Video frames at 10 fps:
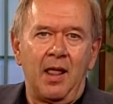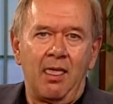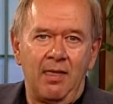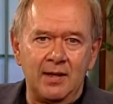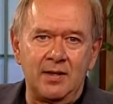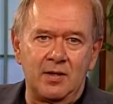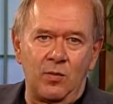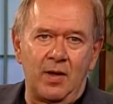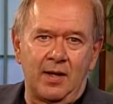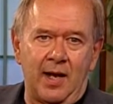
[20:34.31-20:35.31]
This is
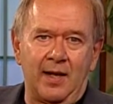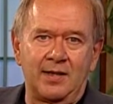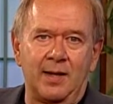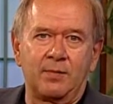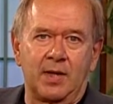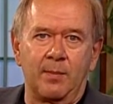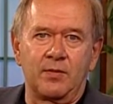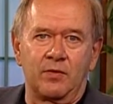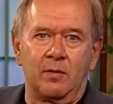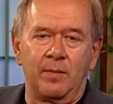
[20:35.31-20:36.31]
where the concept comes
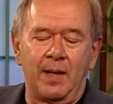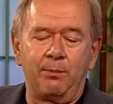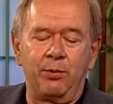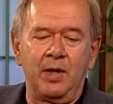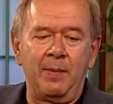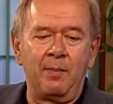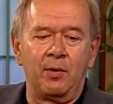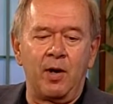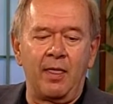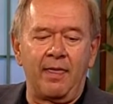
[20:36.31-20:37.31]
from, that putting people
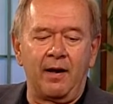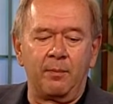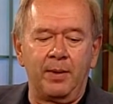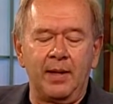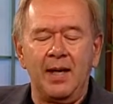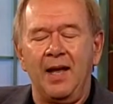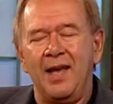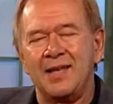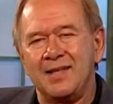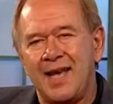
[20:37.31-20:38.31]
on therapy
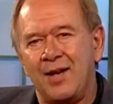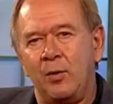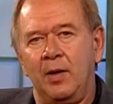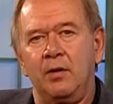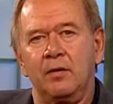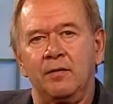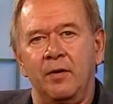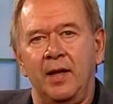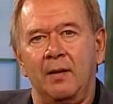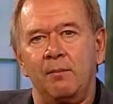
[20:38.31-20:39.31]
is not only good for
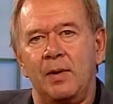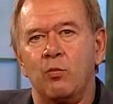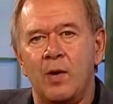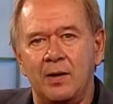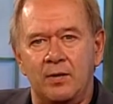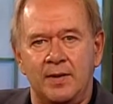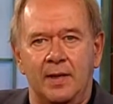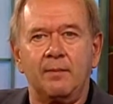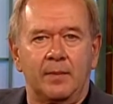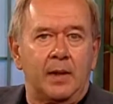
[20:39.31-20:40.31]
them, but renders
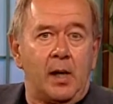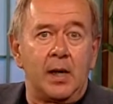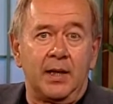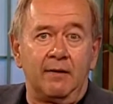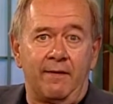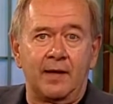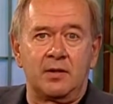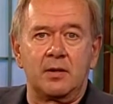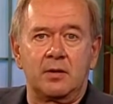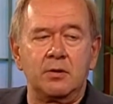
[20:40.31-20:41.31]
them
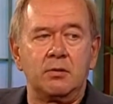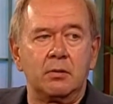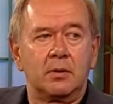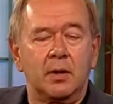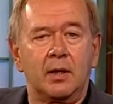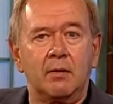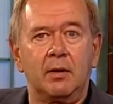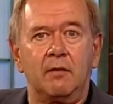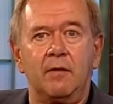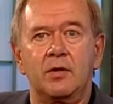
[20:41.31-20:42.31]
uninfectious to other
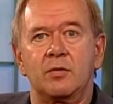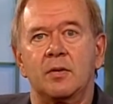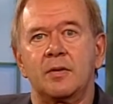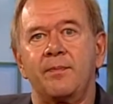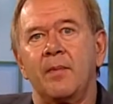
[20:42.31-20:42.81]
individuals.